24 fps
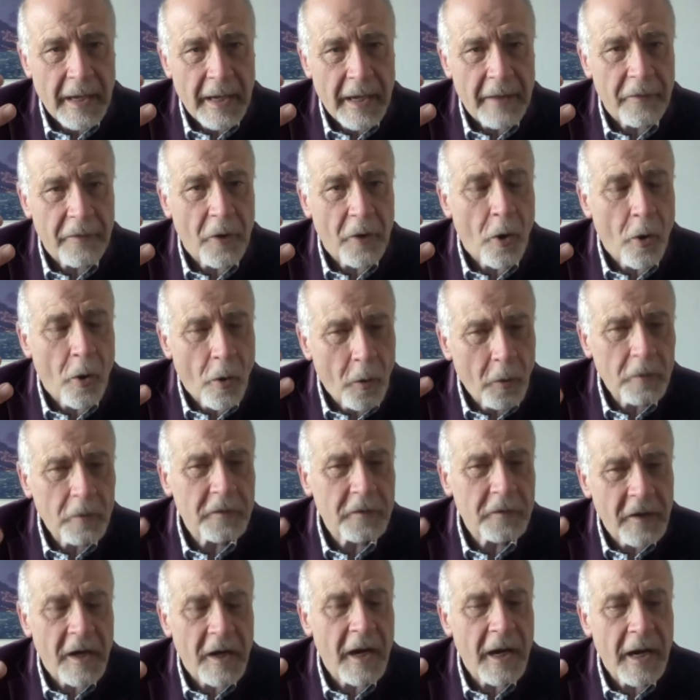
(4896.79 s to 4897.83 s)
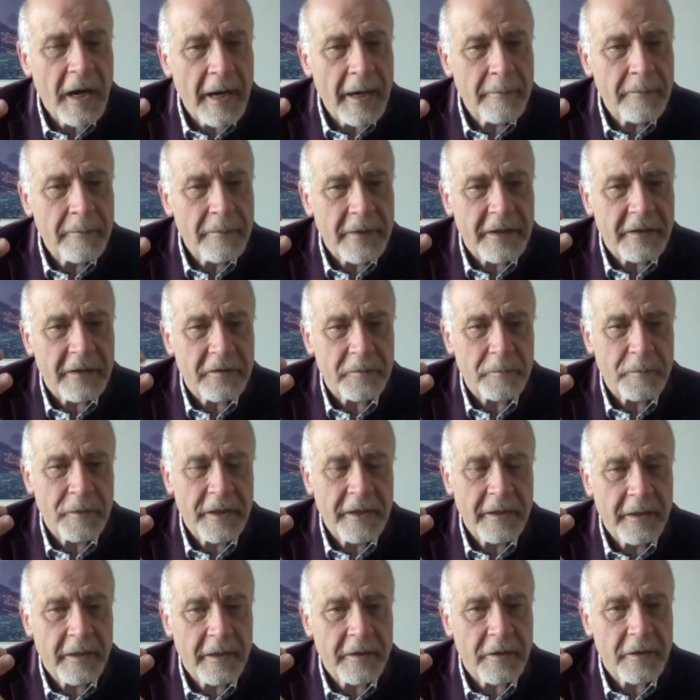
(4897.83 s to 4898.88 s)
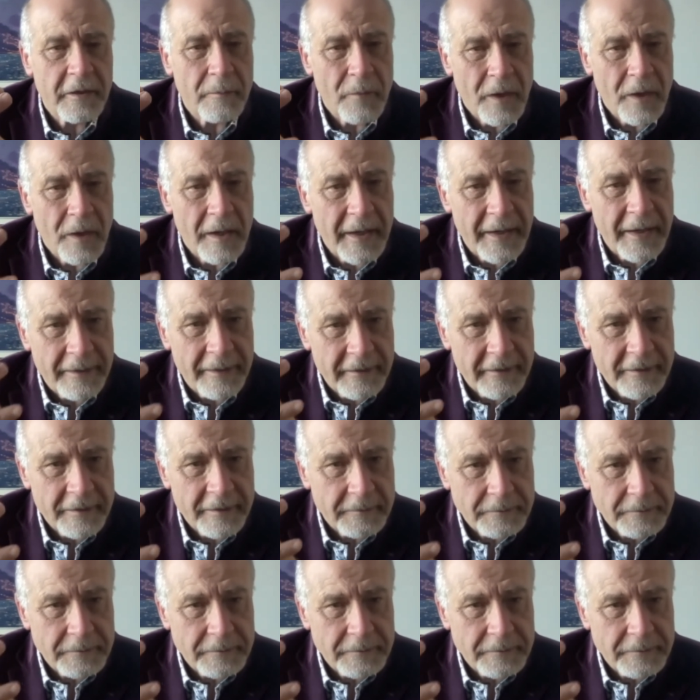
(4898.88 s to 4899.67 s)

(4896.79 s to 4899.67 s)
The whole time it's being undermined.